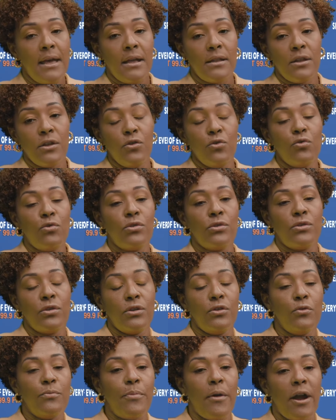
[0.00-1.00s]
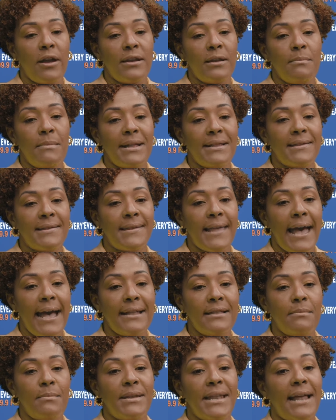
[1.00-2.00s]
The new parliament
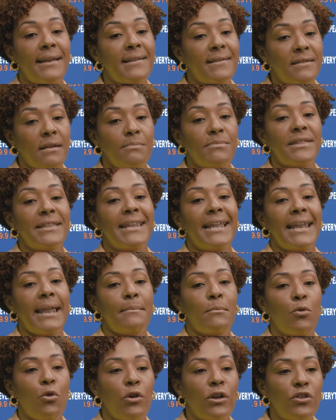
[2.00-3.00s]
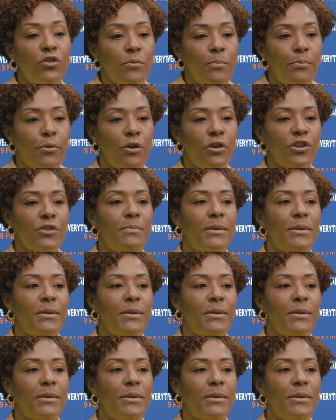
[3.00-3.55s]
sat, but that is something that I'm going to push,